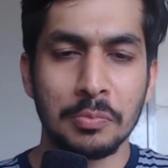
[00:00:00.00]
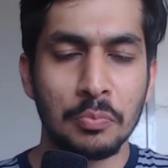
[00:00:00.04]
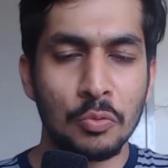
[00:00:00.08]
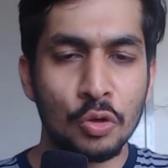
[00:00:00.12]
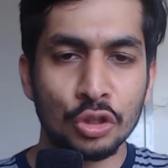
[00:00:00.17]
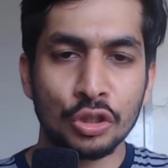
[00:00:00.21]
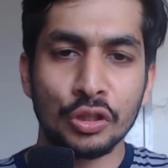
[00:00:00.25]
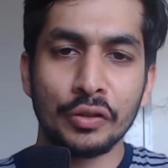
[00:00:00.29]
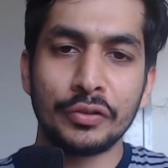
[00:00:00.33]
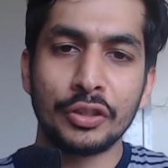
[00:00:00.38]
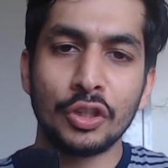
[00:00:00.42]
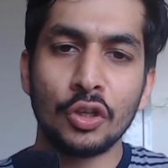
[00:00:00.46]

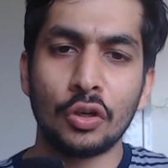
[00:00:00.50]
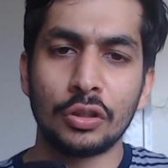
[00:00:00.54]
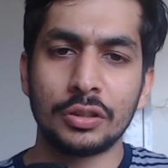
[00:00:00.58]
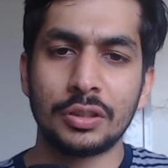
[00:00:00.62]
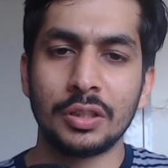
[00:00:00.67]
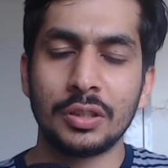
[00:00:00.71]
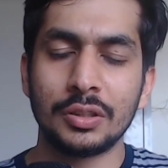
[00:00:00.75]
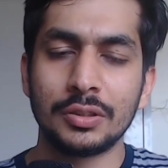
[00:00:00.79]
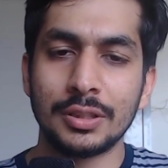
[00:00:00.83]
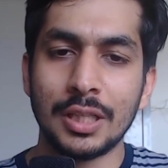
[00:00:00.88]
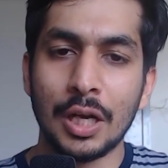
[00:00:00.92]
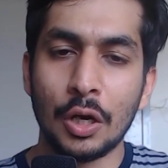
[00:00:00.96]
Most of the
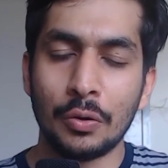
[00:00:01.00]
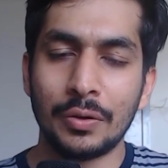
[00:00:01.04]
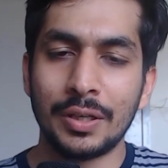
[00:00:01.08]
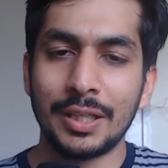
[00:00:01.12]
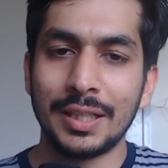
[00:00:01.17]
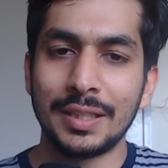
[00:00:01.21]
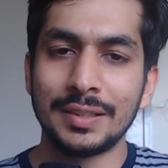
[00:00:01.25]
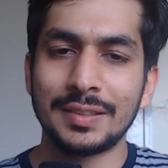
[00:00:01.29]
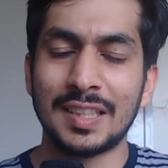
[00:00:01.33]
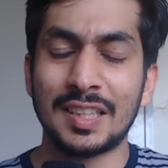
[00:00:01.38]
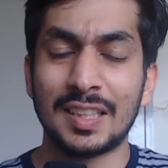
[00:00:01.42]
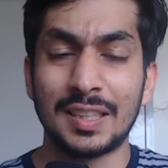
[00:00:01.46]
authors
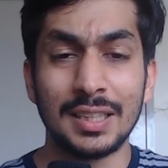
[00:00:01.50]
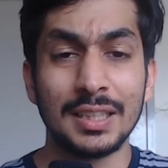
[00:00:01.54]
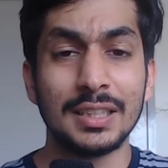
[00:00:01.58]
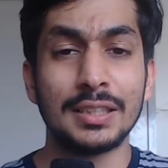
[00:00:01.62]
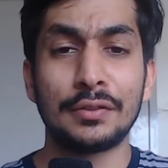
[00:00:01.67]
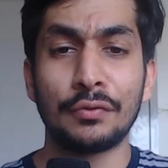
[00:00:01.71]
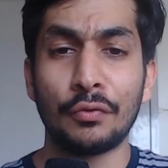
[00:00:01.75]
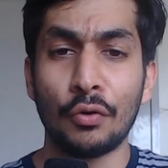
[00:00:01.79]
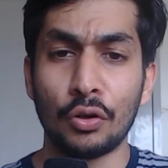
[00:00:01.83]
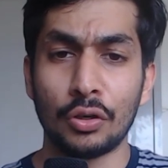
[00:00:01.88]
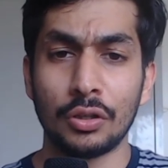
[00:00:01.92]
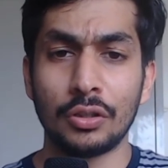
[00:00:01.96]
nowadays, at
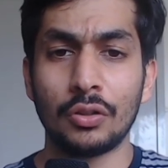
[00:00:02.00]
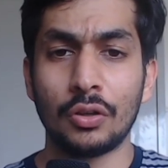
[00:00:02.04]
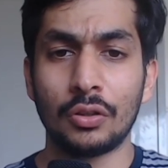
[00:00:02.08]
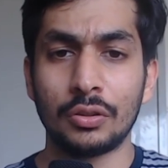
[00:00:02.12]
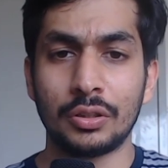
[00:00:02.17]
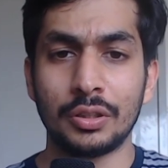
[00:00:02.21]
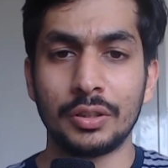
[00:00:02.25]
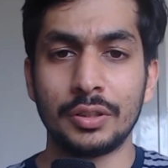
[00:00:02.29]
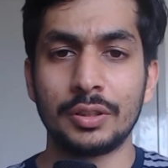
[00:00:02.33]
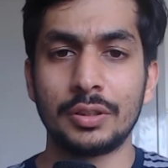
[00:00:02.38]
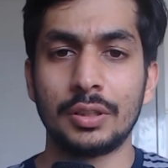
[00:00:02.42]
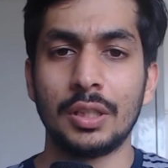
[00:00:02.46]
least foreign
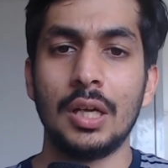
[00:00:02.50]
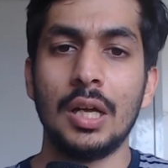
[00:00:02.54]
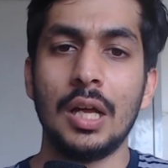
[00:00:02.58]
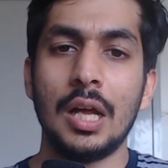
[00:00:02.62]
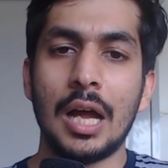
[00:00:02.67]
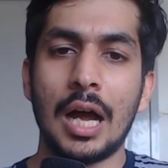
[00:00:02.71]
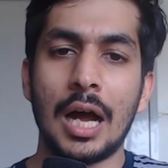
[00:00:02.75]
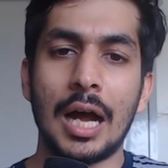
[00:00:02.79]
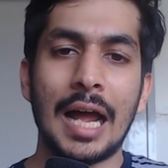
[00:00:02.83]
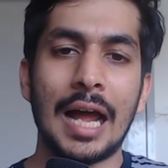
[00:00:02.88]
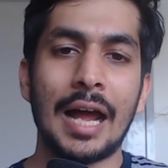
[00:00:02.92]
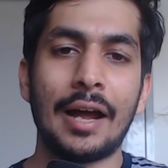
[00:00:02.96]
authors,
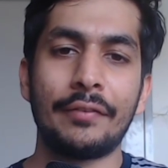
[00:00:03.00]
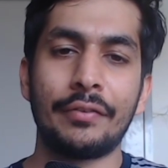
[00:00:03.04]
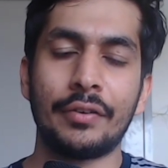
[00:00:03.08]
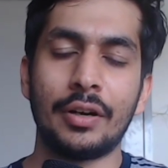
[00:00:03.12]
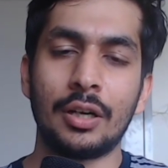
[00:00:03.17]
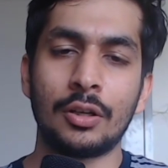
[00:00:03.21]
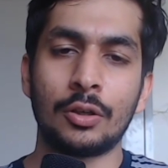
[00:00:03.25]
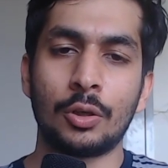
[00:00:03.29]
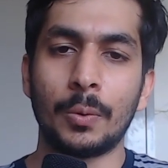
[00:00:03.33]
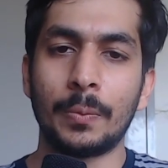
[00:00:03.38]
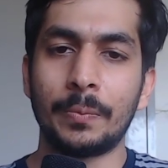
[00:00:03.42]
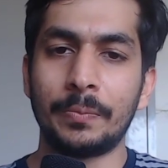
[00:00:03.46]
have
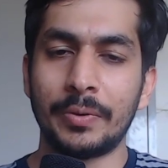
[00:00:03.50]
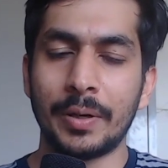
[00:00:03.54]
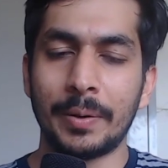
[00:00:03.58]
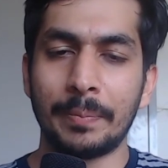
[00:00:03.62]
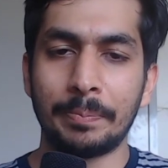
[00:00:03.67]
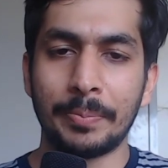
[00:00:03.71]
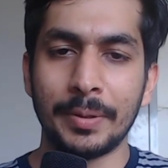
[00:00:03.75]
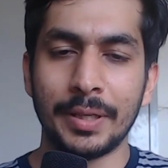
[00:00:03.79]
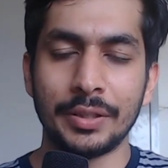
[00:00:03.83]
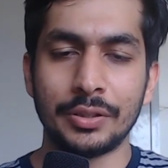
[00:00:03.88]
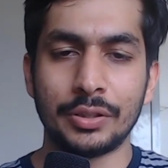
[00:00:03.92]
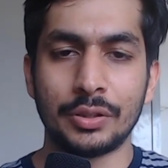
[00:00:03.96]
a group
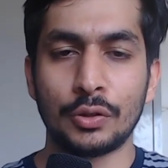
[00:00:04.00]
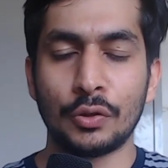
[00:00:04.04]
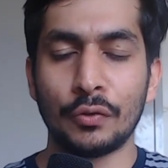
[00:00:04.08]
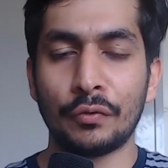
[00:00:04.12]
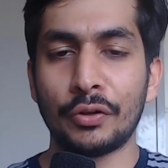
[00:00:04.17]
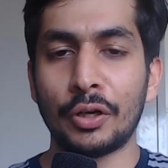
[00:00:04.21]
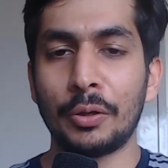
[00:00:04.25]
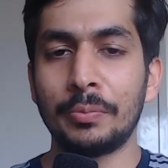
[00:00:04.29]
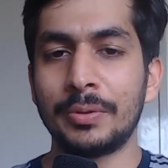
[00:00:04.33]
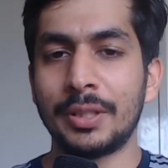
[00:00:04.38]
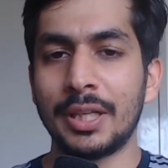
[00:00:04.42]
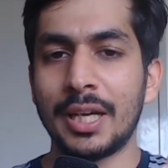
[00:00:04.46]
web page. So
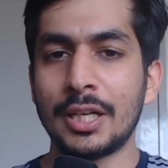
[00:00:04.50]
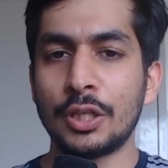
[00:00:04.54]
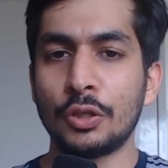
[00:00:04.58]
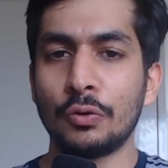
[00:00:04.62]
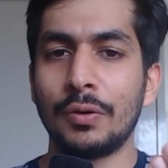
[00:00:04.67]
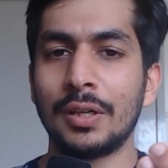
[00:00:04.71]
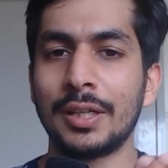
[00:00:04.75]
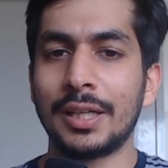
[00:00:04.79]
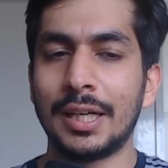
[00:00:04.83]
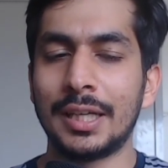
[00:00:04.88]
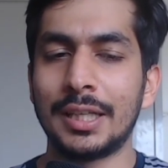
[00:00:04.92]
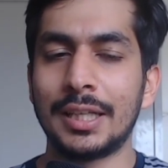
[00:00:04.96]
from there you
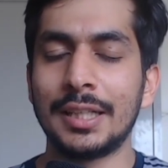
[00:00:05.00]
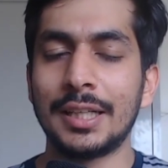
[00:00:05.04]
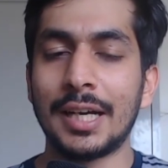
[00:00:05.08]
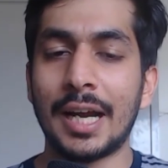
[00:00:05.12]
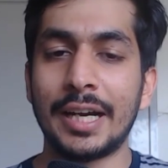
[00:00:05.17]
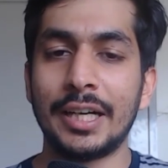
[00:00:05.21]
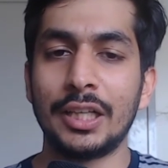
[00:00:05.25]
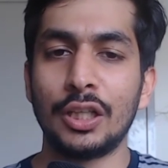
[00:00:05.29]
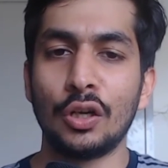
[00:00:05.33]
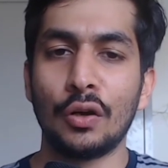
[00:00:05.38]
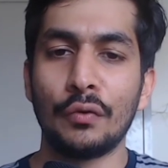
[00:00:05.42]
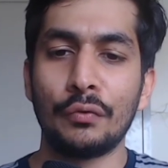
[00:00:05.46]
will get an
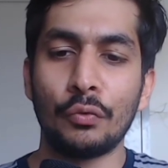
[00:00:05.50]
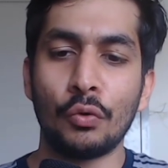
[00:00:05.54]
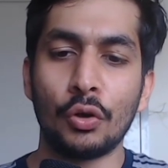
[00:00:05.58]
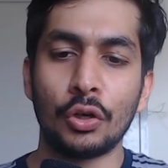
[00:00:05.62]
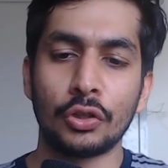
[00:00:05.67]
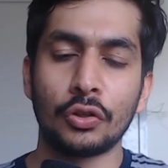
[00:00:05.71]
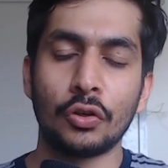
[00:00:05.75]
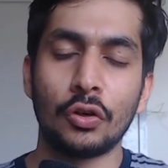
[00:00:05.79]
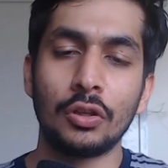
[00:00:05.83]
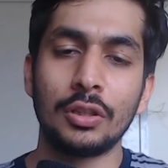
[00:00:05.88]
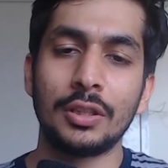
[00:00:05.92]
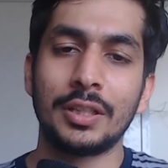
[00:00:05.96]
idea of
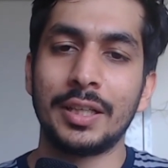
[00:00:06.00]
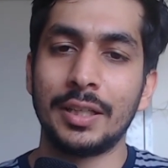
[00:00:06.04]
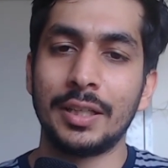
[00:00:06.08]
what all